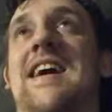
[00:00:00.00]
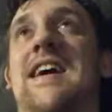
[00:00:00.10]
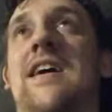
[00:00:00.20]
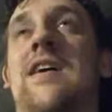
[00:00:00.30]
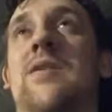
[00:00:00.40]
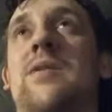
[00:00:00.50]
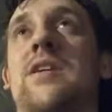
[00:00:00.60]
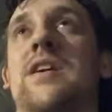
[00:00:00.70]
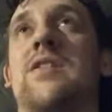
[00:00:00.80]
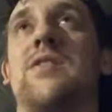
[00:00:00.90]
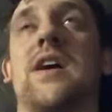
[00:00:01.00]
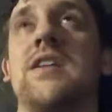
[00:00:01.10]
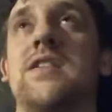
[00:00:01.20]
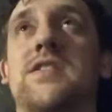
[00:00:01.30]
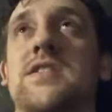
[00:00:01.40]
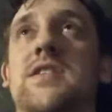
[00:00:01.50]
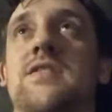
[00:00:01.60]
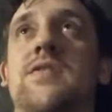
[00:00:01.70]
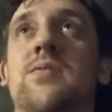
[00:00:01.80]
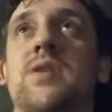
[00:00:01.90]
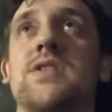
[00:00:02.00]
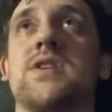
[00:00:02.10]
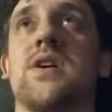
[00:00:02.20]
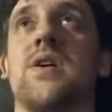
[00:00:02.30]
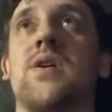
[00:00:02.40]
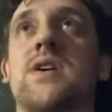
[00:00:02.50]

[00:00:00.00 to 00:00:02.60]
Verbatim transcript: Oh, when did I do? That? I did this a few months ago.